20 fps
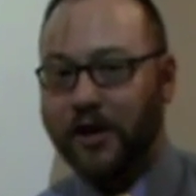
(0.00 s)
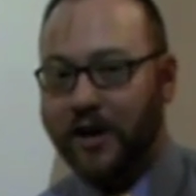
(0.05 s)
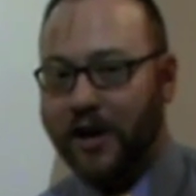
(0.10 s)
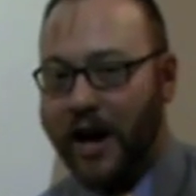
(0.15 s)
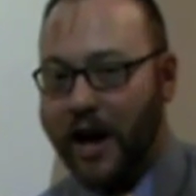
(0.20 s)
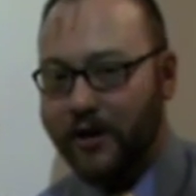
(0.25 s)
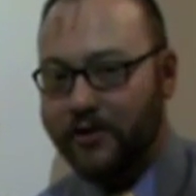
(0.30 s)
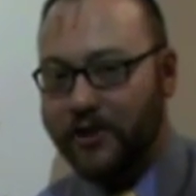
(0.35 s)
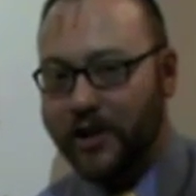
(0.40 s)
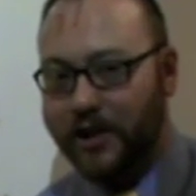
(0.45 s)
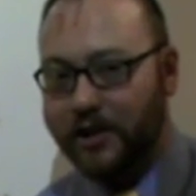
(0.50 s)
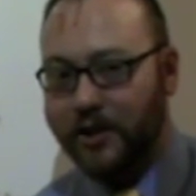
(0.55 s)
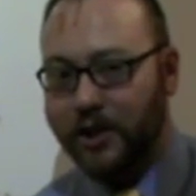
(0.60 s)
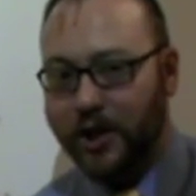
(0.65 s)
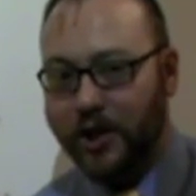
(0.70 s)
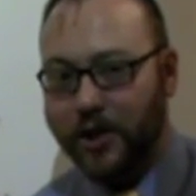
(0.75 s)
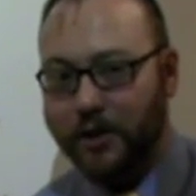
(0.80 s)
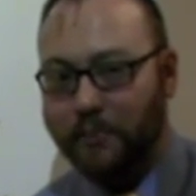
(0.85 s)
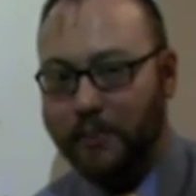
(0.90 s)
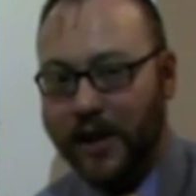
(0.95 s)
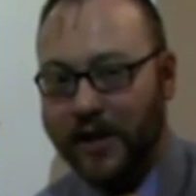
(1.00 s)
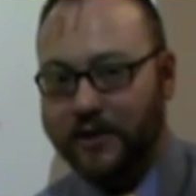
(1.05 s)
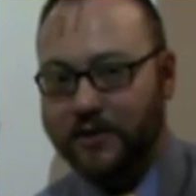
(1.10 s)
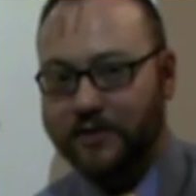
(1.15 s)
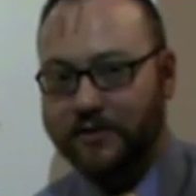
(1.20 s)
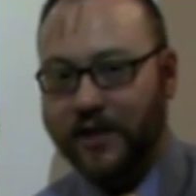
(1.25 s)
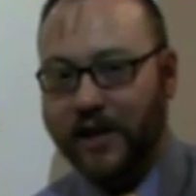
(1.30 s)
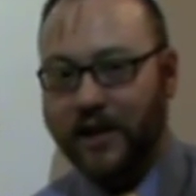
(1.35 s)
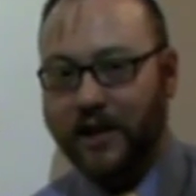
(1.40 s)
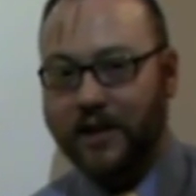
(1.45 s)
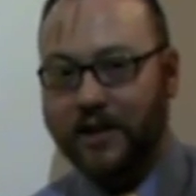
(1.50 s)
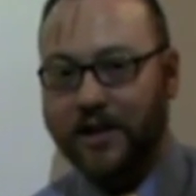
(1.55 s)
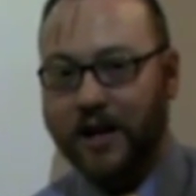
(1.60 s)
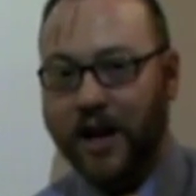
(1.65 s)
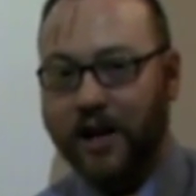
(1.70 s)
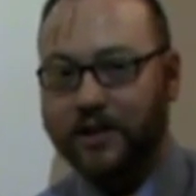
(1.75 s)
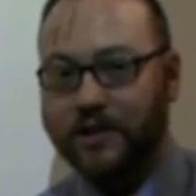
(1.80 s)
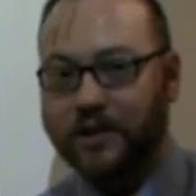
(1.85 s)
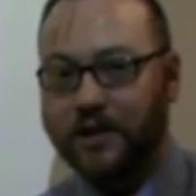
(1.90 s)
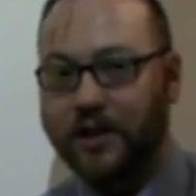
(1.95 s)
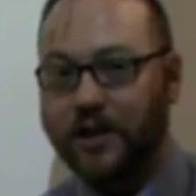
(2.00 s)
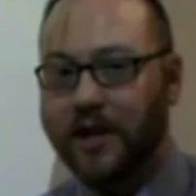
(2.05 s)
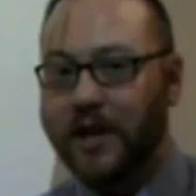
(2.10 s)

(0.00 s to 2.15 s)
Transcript: are out there learning Pennsylvania Dutch,